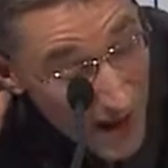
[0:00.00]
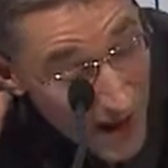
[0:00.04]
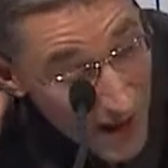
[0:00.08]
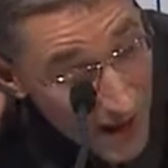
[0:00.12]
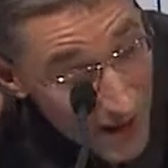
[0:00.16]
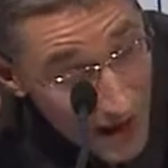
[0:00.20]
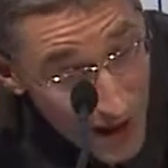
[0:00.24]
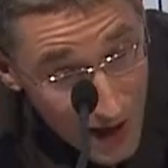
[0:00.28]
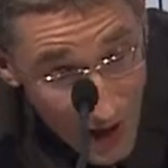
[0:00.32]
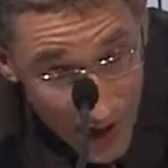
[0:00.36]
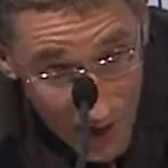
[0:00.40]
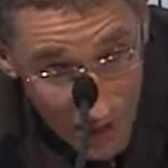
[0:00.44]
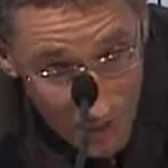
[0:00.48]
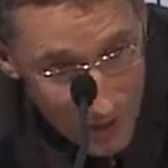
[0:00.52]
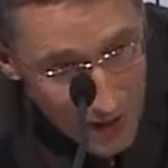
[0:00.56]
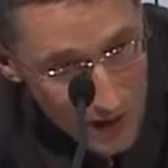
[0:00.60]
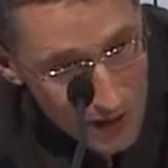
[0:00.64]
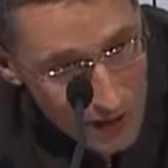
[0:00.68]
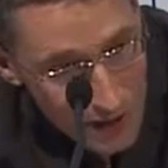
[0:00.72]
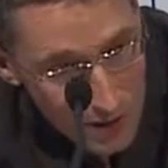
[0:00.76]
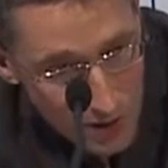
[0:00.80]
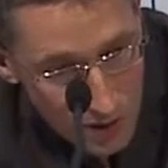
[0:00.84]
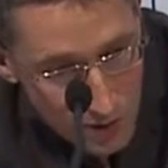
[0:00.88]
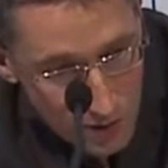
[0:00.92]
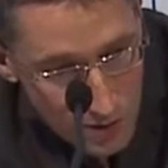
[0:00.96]
I mean,
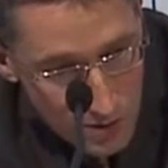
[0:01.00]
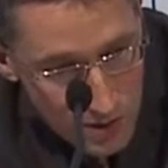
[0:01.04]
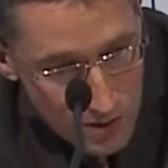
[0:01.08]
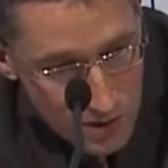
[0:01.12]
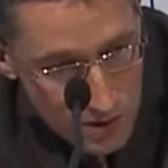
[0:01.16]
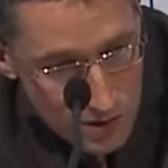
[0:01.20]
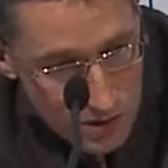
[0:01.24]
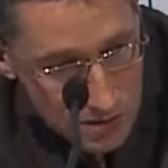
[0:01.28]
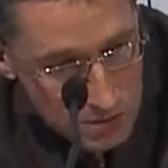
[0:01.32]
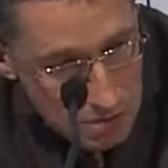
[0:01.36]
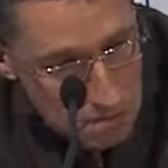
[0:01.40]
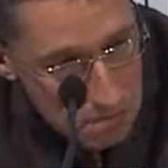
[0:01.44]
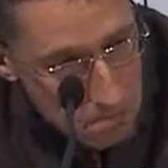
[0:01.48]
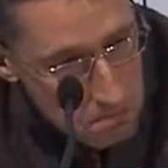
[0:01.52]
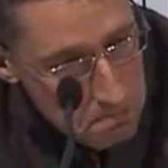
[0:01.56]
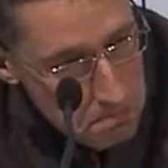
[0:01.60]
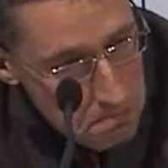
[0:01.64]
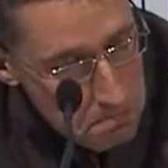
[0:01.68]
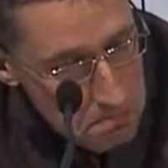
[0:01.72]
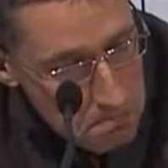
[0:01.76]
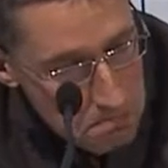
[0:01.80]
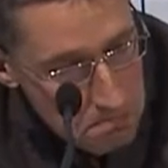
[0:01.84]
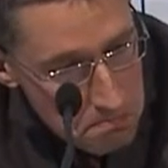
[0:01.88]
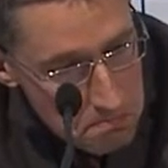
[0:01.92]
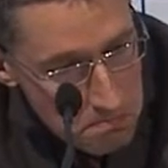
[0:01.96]
it looks
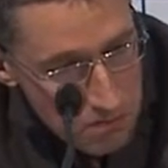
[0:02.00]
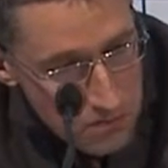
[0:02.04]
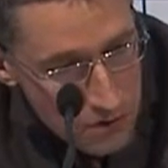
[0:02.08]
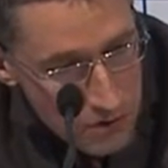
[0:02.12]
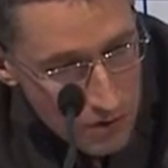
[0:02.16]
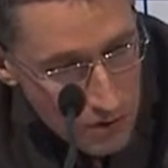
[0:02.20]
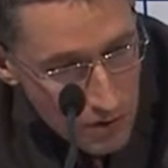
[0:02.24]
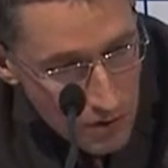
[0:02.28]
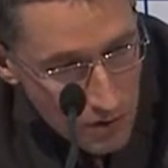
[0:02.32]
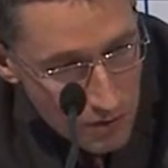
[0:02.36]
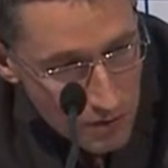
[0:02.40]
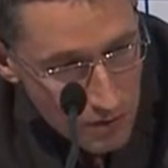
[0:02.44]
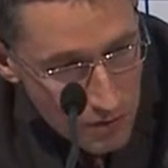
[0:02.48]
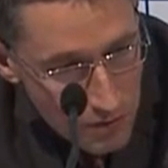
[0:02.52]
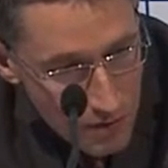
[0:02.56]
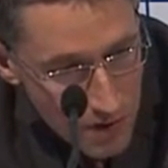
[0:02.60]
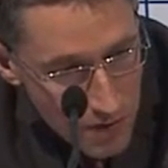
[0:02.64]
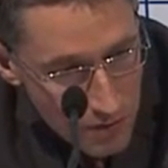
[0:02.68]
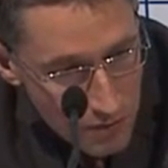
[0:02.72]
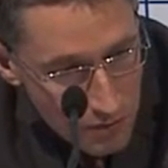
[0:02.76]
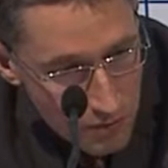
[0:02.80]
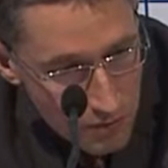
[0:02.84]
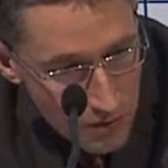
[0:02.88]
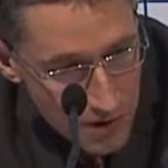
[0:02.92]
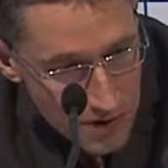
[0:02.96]
not very
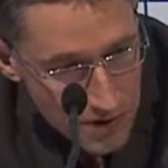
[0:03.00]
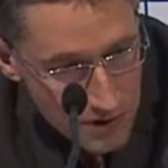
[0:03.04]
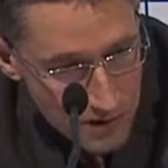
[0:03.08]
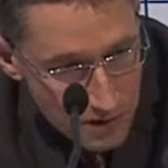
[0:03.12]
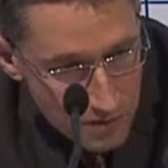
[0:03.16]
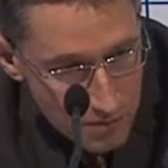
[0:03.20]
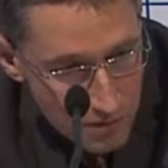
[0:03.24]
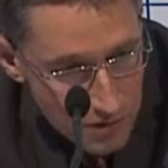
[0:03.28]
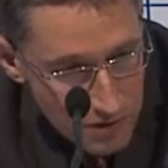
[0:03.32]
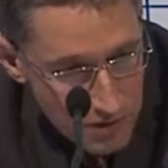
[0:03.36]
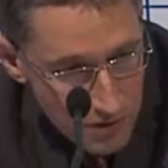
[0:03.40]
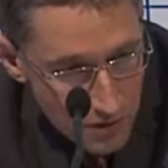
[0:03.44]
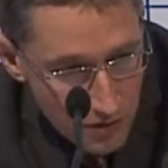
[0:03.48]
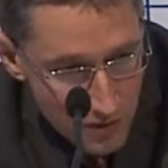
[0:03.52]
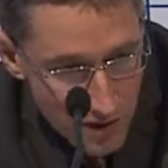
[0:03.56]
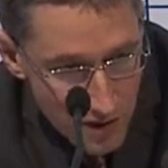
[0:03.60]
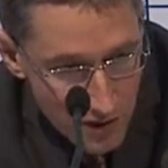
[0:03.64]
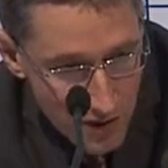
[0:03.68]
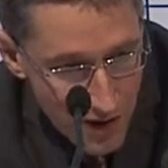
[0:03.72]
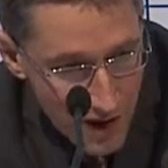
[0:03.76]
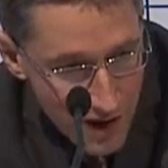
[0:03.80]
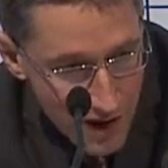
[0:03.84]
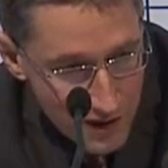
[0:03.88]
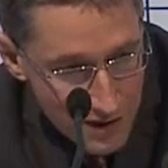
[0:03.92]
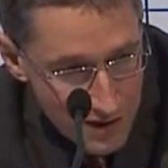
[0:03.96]
impressive, but on the
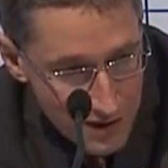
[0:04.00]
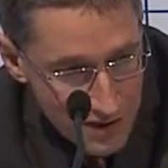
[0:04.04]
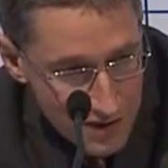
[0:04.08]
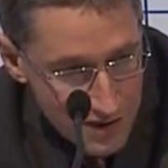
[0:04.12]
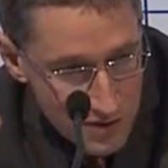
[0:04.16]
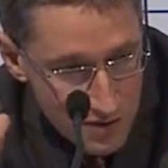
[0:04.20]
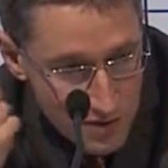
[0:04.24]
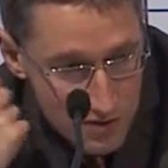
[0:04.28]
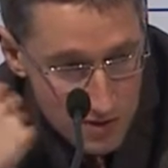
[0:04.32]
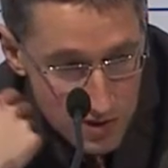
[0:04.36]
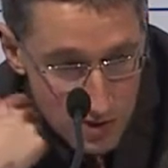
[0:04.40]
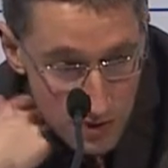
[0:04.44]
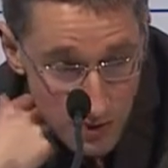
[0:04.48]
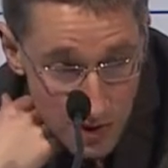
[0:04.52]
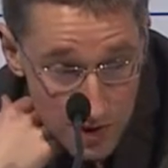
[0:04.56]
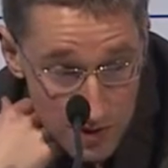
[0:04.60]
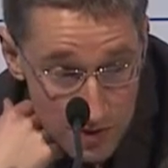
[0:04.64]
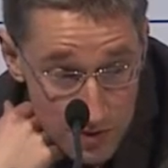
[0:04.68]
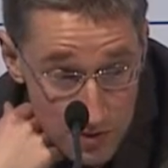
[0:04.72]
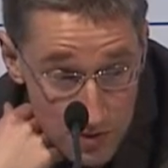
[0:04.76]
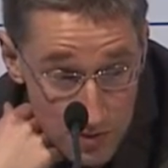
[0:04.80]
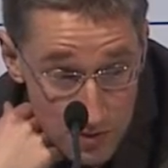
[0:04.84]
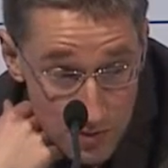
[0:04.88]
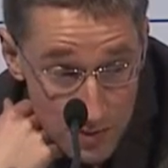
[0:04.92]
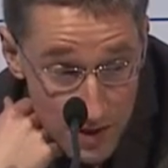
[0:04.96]
other hand it's not so easy
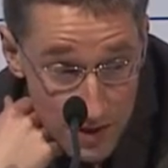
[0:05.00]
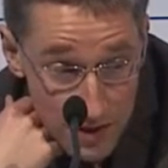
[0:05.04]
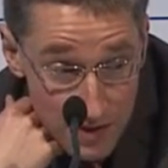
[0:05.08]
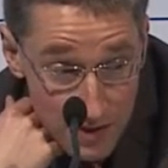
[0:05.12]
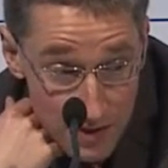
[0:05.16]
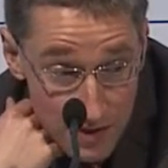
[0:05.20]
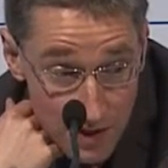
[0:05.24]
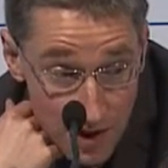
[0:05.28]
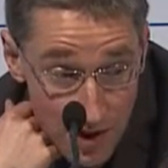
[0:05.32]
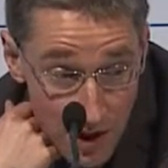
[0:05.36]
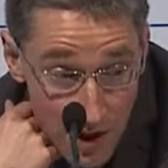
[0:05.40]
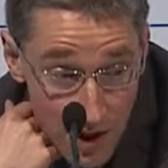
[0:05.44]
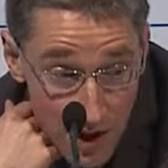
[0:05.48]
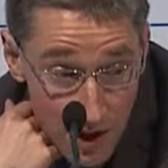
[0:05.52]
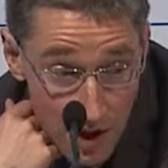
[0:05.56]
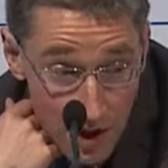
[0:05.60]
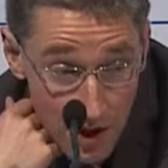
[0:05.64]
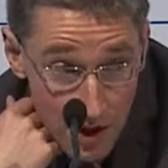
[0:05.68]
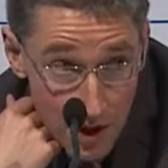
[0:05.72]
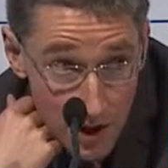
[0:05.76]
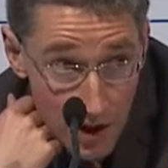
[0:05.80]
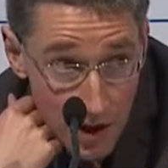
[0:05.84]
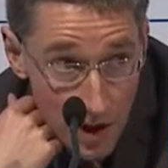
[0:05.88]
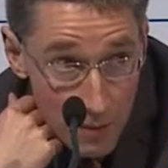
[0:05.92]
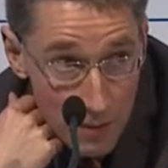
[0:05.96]
to meet.
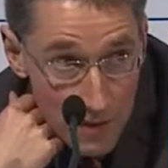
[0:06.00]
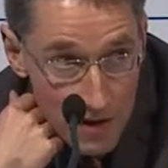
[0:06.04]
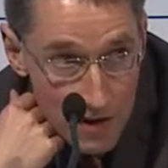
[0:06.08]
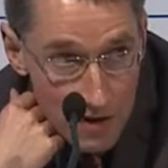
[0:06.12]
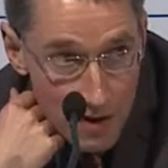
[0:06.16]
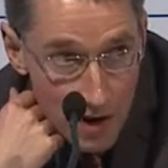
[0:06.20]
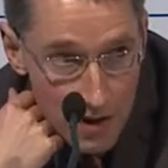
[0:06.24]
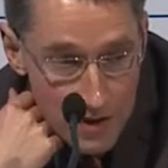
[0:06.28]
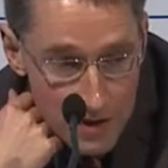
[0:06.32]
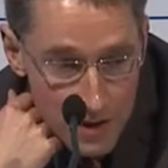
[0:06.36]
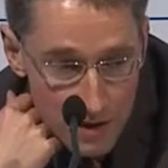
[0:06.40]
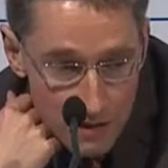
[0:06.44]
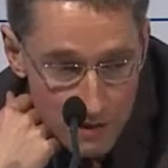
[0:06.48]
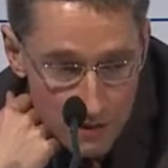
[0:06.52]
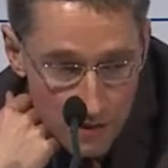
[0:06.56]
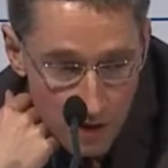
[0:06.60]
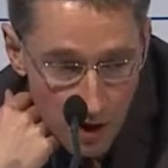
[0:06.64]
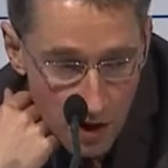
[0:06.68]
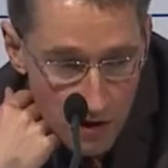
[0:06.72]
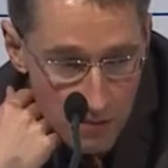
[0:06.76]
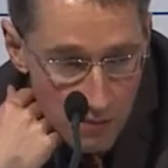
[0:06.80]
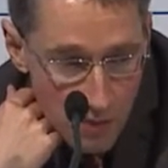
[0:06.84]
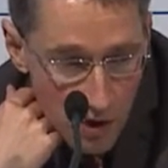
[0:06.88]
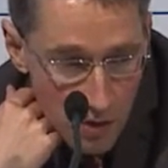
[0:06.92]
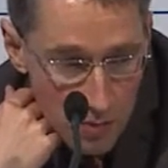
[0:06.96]
I mean, knight
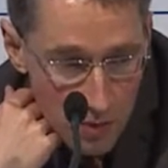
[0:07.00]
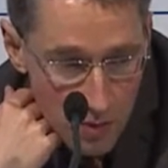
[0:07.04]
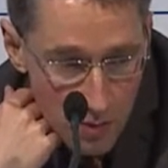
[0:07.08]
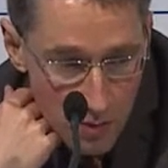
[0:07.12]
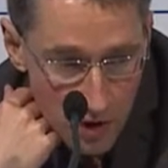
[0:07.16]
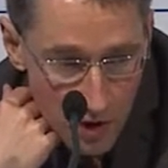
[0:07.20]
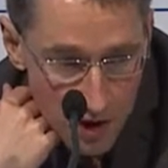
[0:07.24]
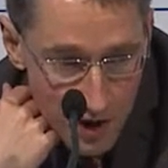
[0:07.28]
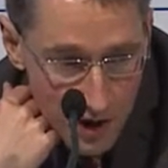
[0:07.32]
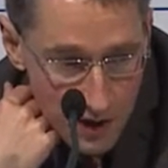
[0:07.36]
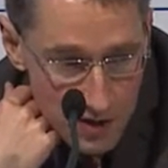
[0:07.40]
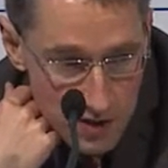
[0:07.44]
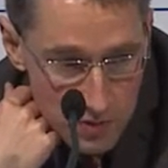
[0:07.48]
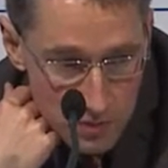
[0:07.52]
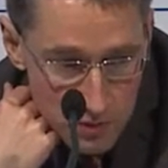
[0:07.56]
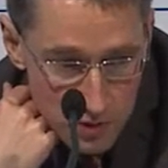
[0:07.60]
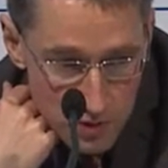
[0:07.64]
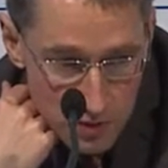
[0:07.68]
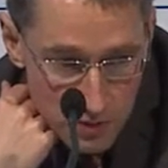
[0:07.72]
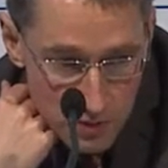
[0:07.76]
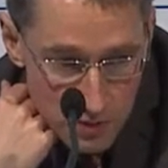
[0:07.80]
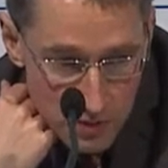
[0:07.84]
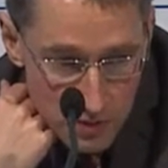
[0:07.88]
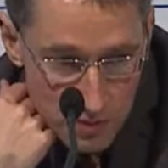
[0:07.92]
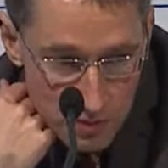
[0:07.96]
f5 might be my next
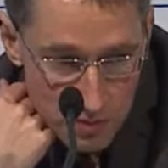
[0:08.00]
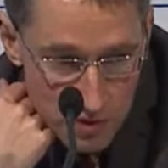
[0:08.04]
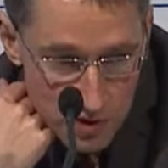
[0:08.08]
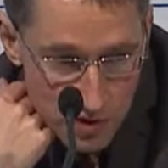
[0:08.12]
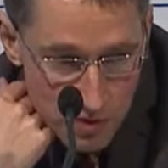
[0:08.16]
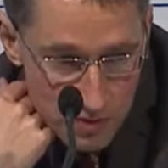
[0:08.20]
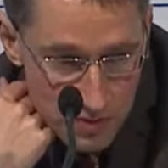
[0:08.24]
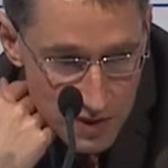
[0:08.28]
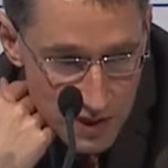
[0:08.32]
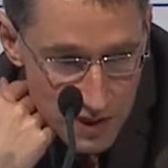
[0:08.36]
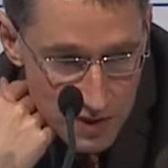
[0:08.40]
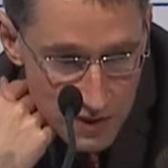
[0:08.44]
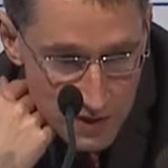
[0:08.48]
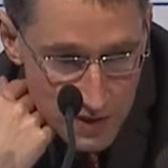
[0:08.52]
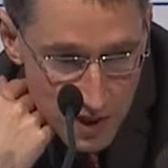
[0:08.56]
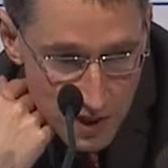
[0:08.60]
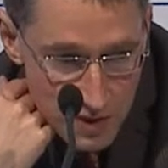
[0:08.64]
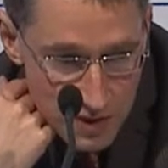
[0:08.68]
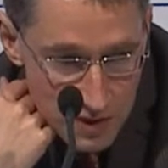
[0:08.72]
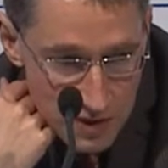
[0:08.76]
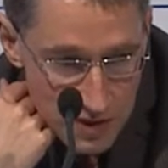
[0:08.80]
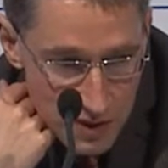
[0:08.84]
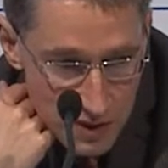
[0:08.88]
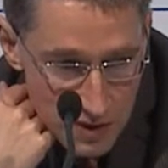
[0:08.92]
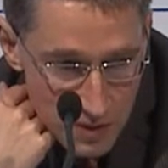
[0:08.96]
move, and bishop takes
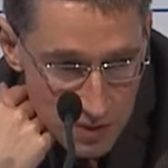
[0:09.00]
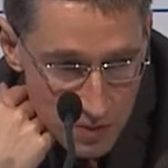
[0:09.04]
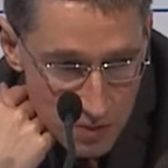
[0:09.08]
h6